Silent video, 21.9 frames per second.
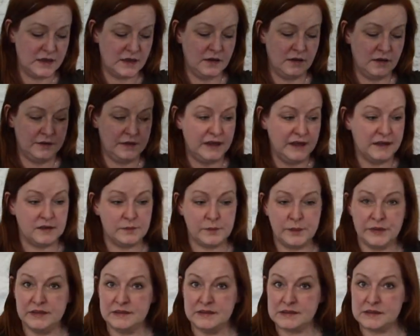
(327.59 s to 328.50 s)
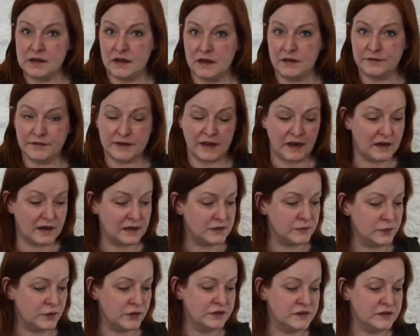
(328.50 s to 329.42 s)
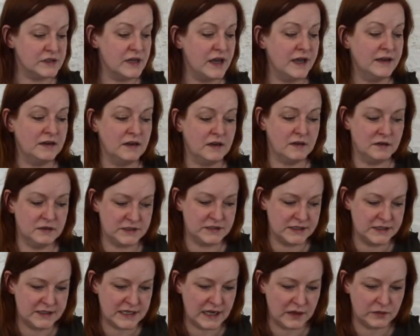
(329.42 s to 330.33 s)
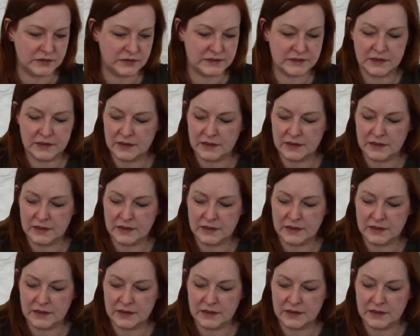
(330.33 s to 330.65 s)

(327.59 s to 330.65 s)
on the other piece of cardboard, and cut it out.